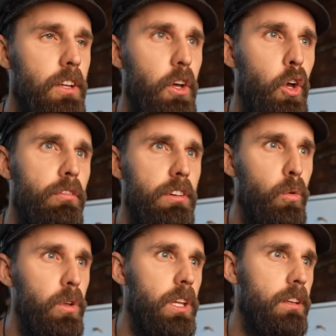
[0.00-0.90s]

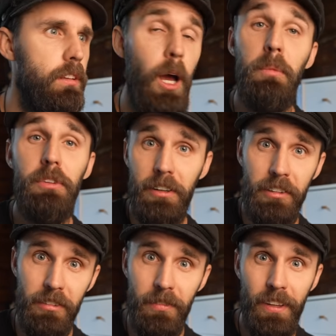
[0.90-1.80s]
övervåning,
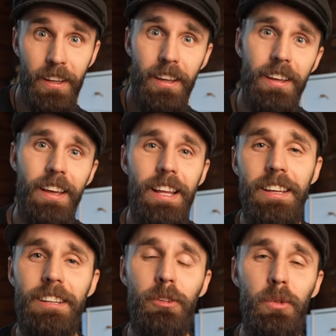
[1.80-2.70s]
upstairs. And
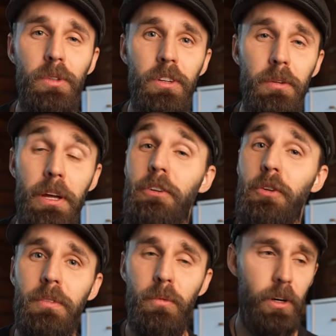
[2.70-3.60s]
then do the
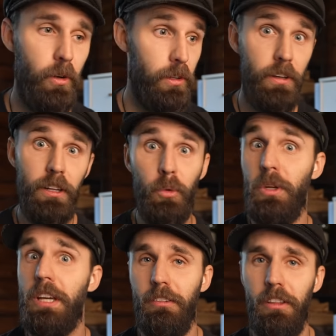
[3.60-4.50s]
bedroom, where all the
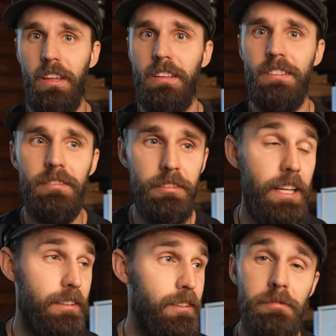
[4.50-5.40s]
clothing and everything is.
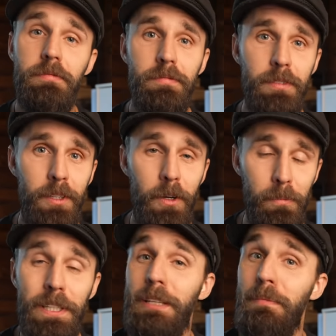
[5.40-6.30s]
That's a
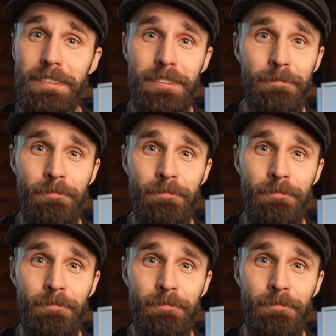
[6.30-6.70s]
complete mess.